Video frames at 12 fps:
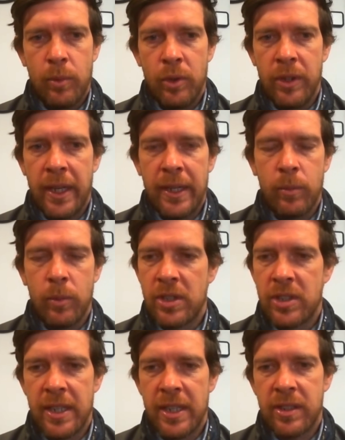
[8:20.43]
Monday, and we'll
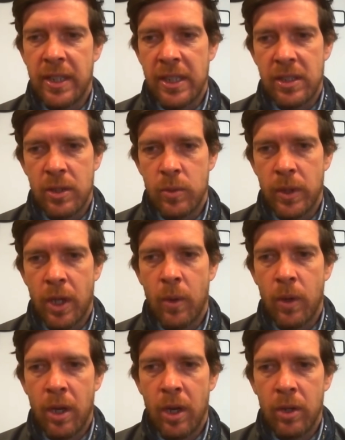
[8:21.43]
assess things as we
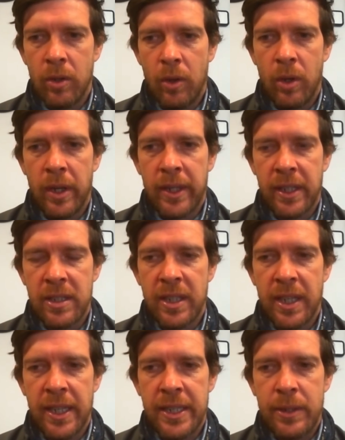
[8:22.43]
go along. All I can
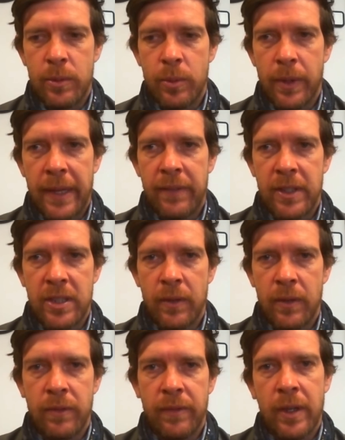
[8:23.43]
say is, is we give
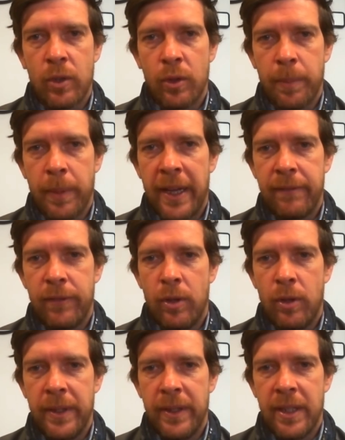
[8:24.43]
ourselves a very good
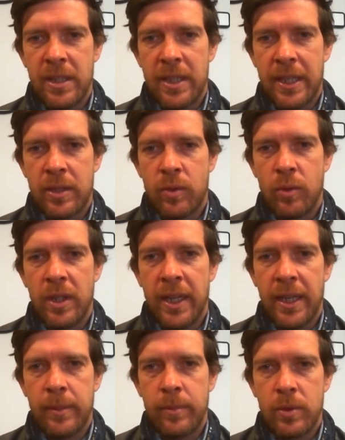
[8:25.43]
platform in these last three
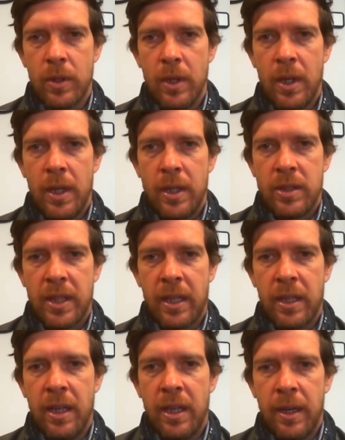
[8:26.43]
games to
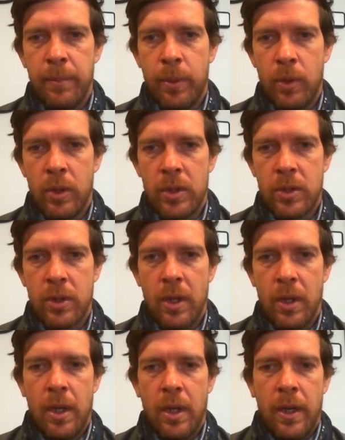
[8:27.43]
get the nine points
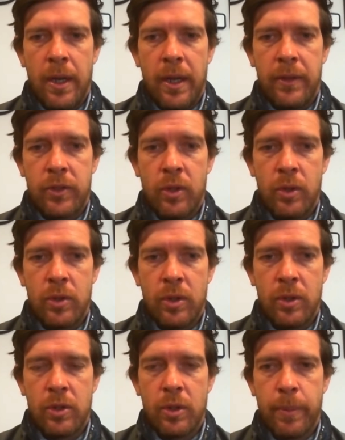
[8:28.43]
to
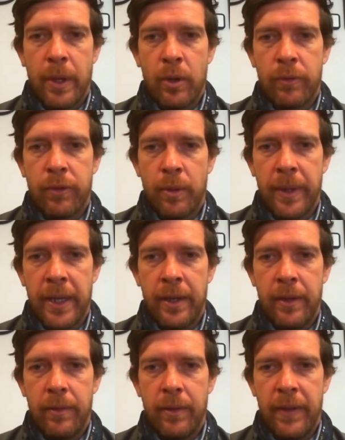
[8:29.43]
to, to build from here.